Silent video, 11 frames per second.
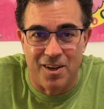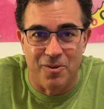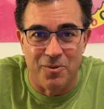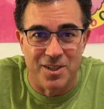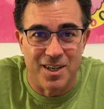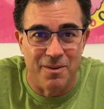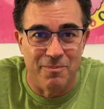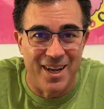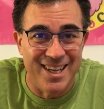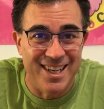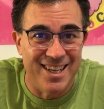which I
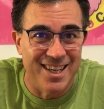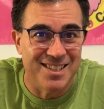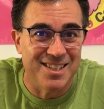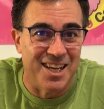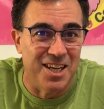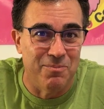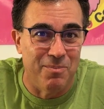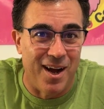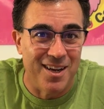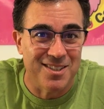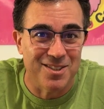may need a second
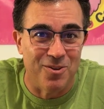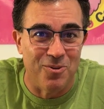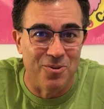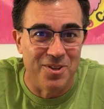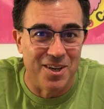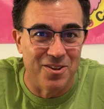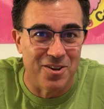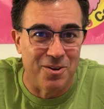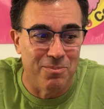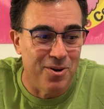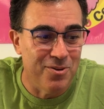box to hold the other
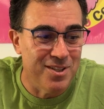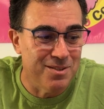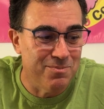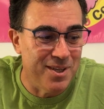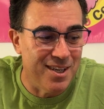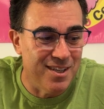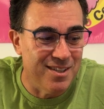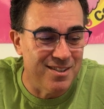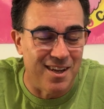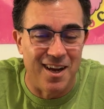components because